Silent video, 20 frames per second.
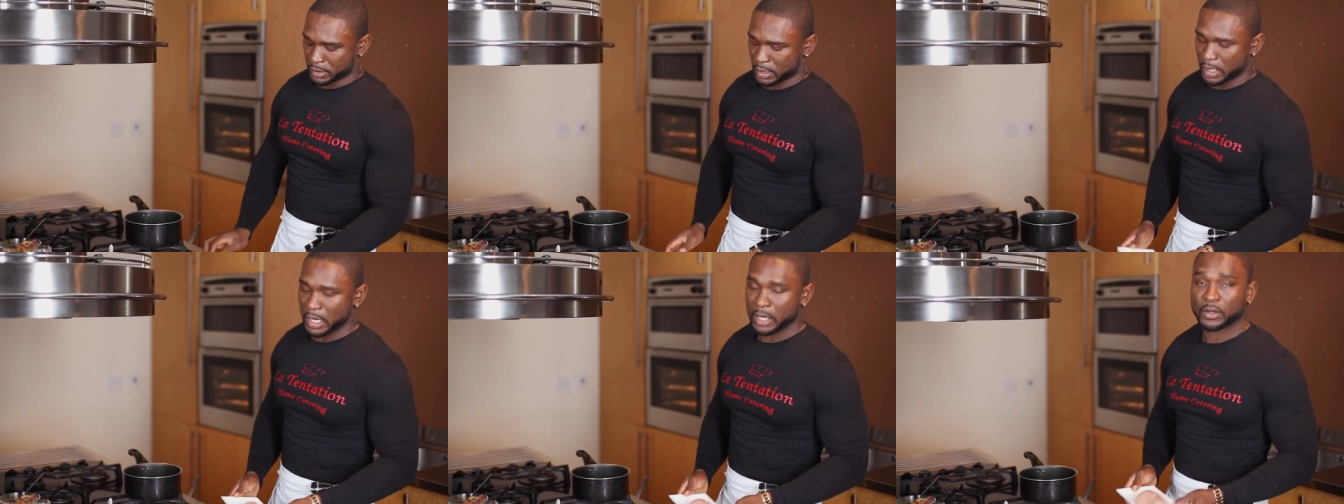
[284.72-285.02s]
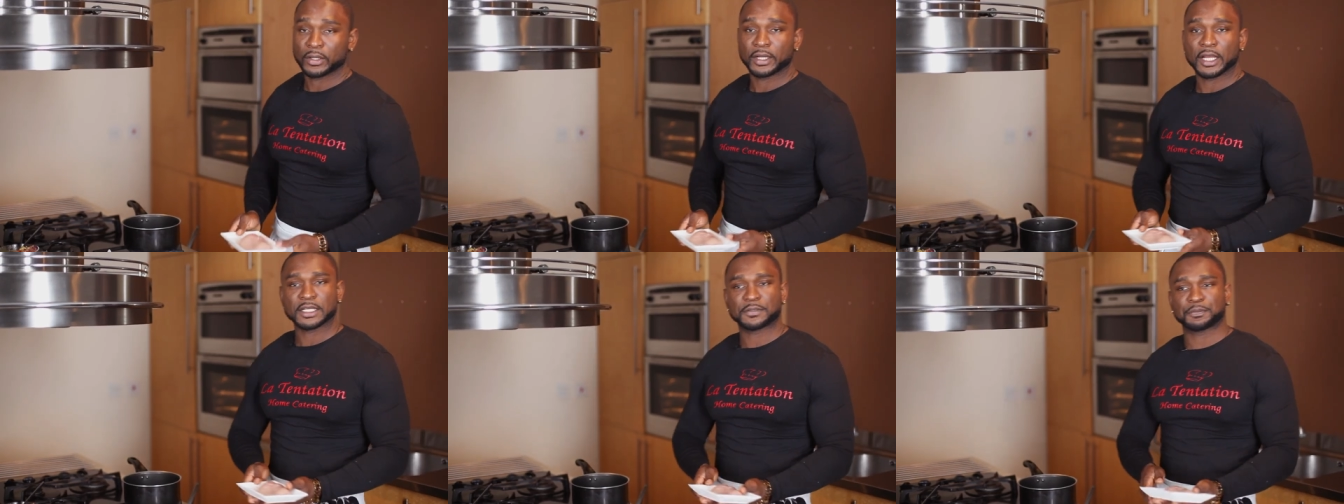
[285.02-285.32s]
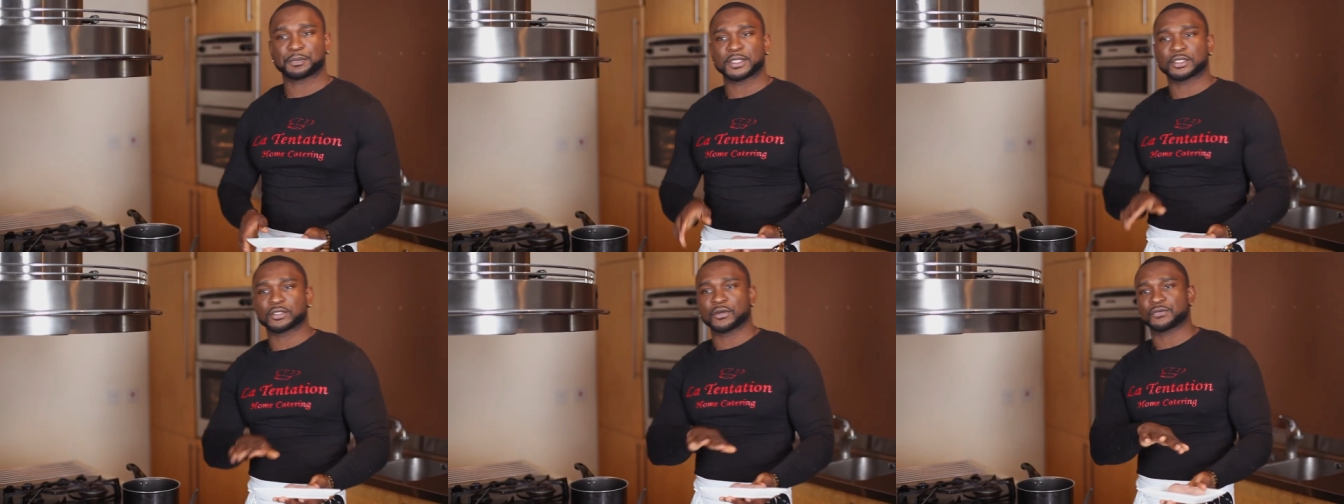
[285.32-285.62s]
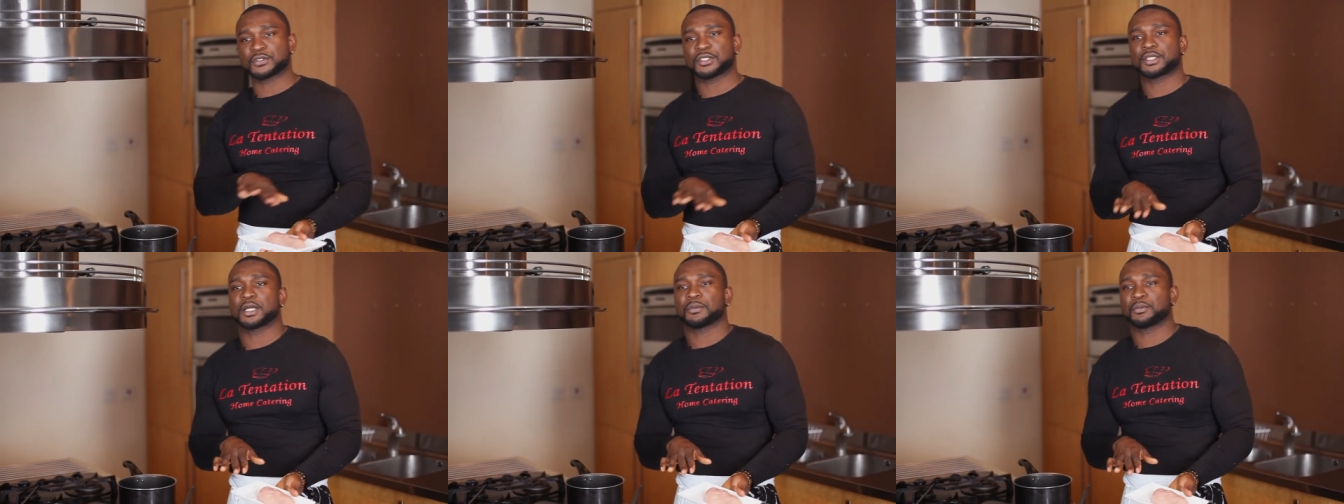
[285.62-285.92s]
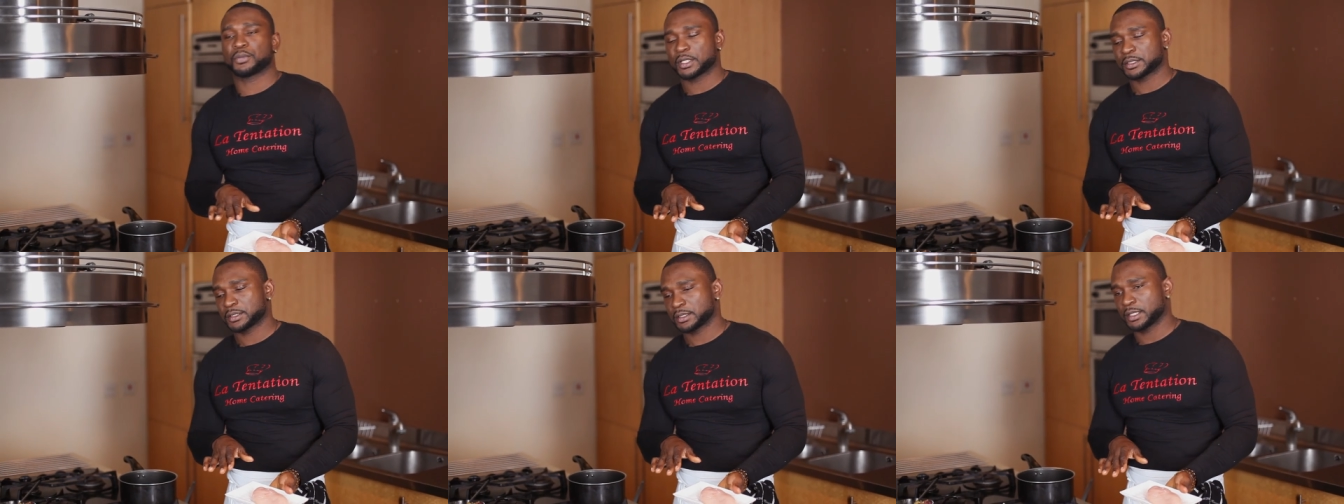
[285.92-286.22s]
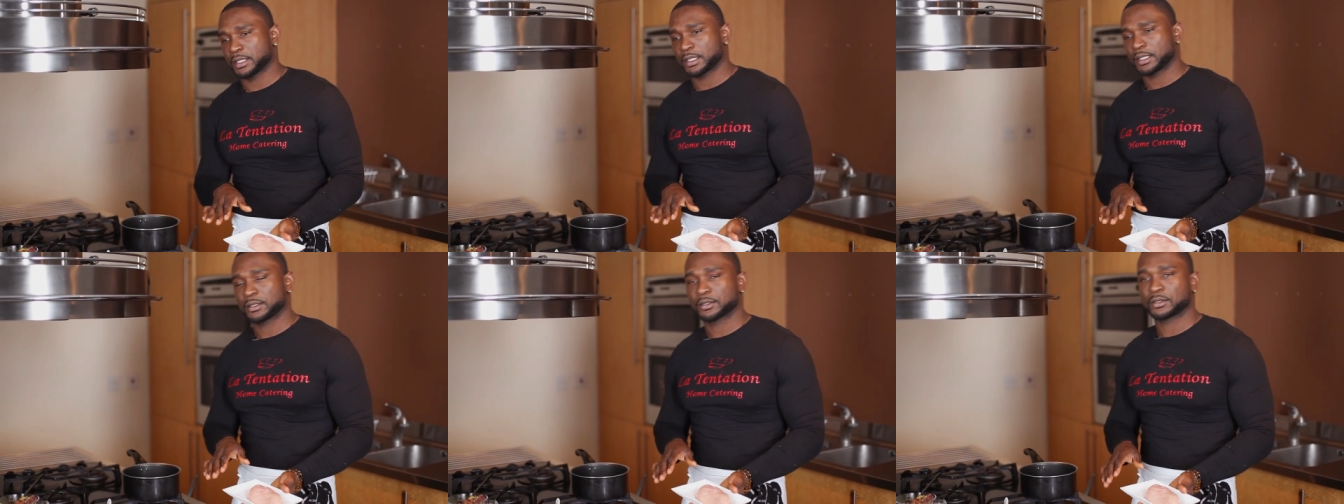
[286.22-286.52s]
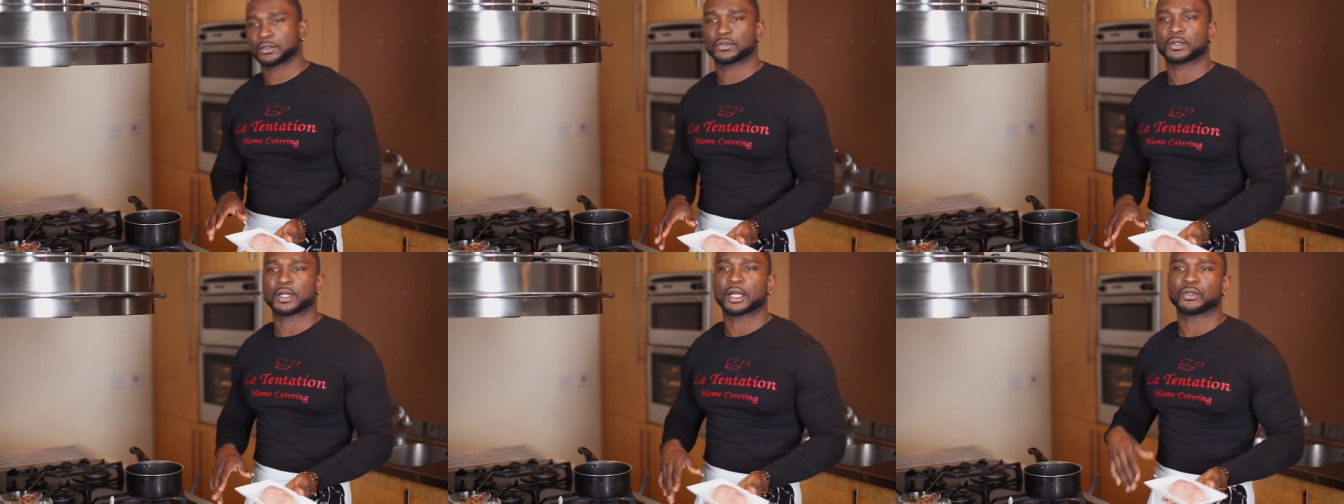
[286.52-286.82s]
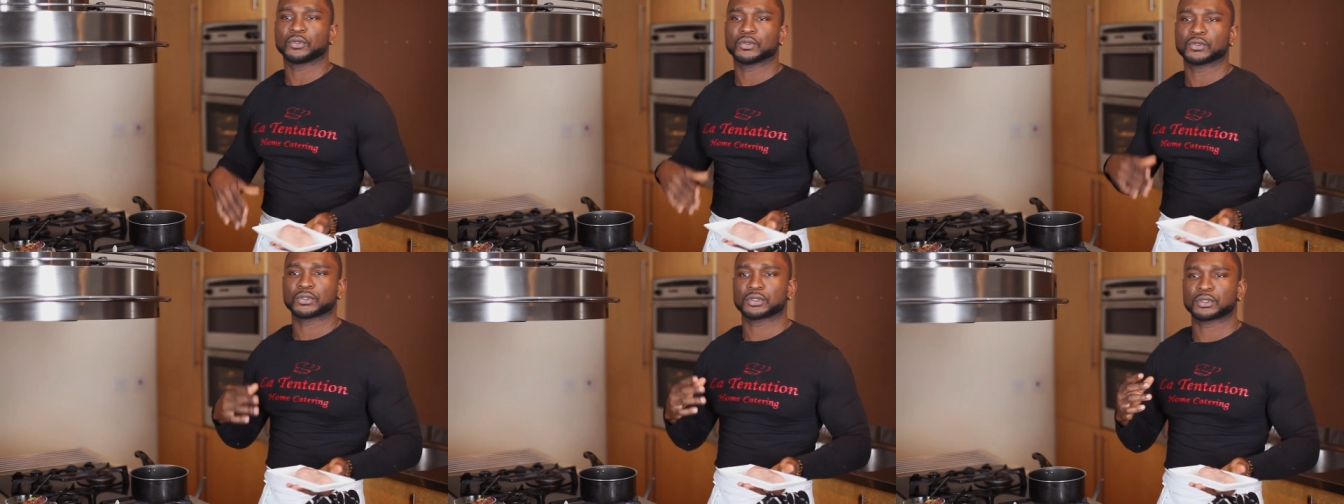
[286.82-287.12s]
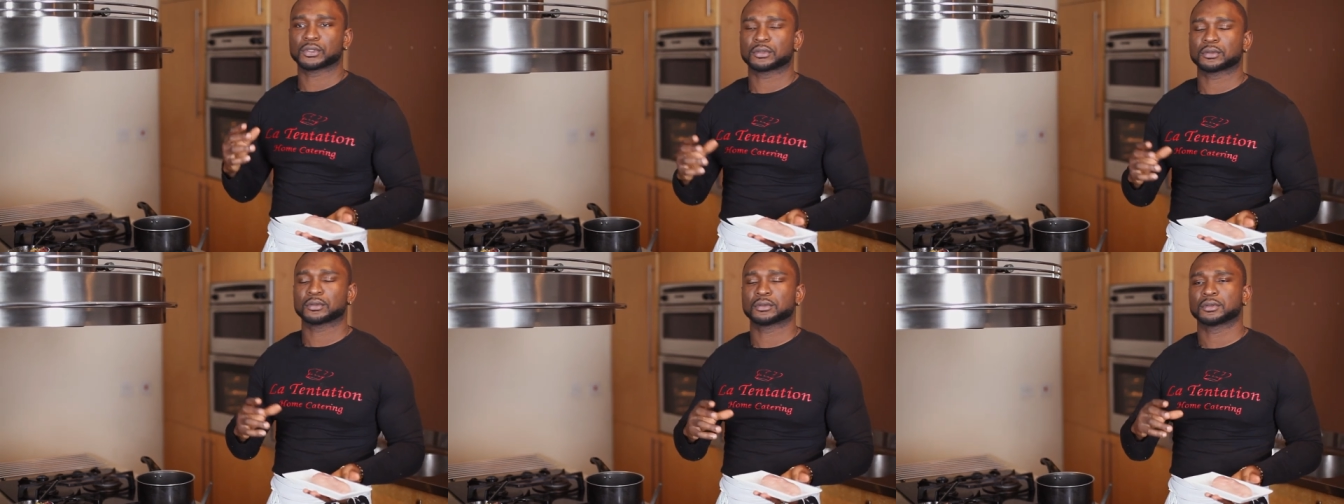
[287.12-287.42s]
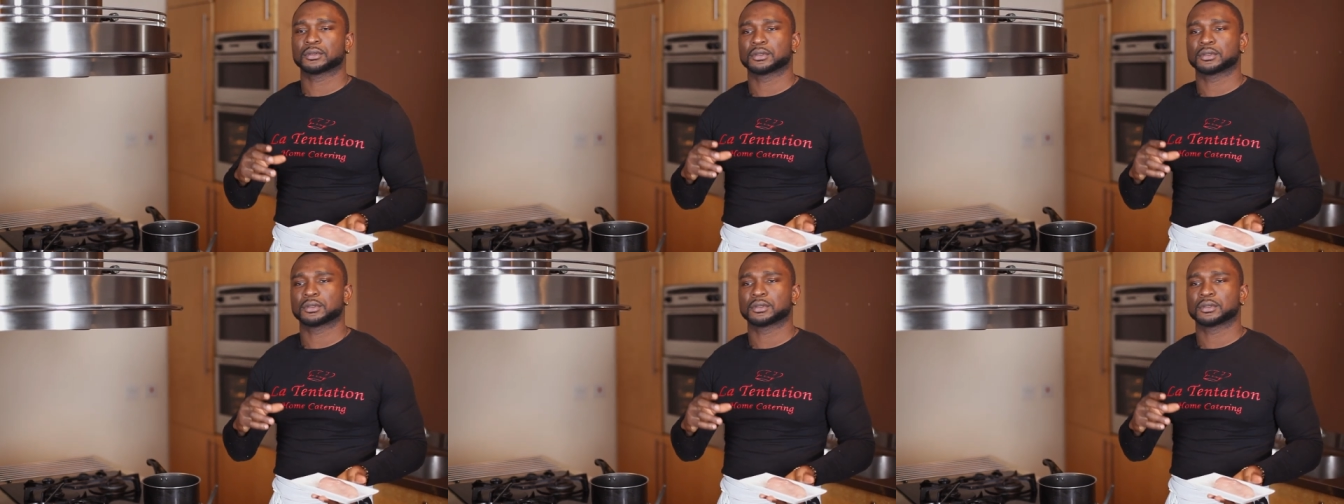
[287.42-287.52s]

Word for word: I've got a nice piece of chicken breast here. You can use